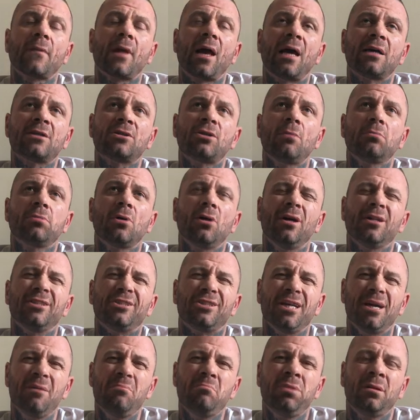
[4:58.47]
I I stopped going to
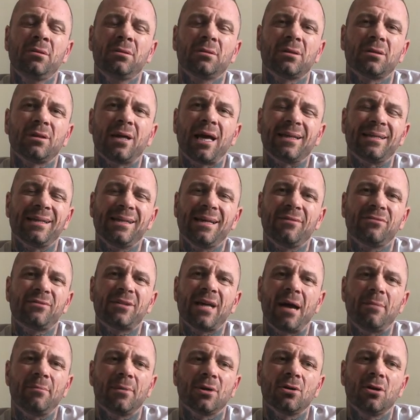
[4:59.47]
gym because I didn't have
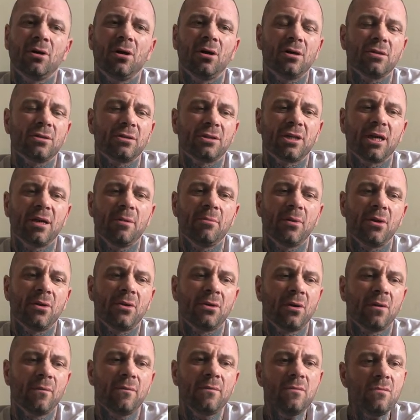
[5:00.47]
time to go to gym, and
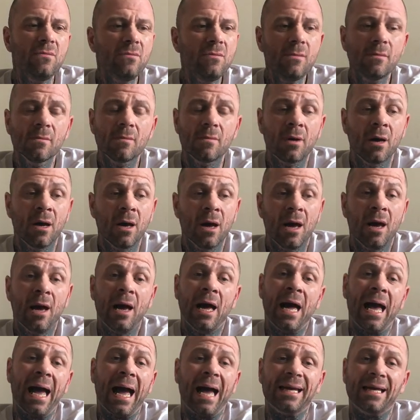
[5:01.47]

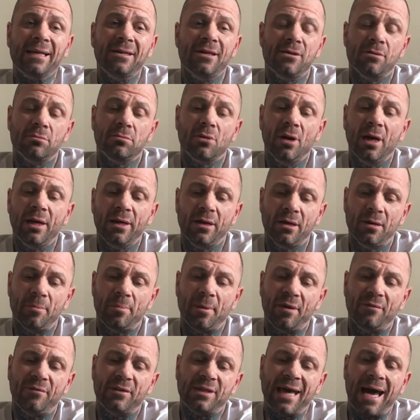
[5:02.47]
I ended up going on a
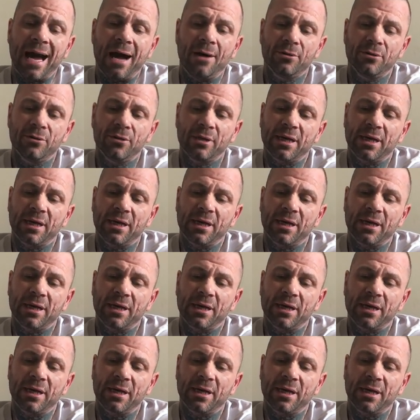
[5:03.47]
bit of a downer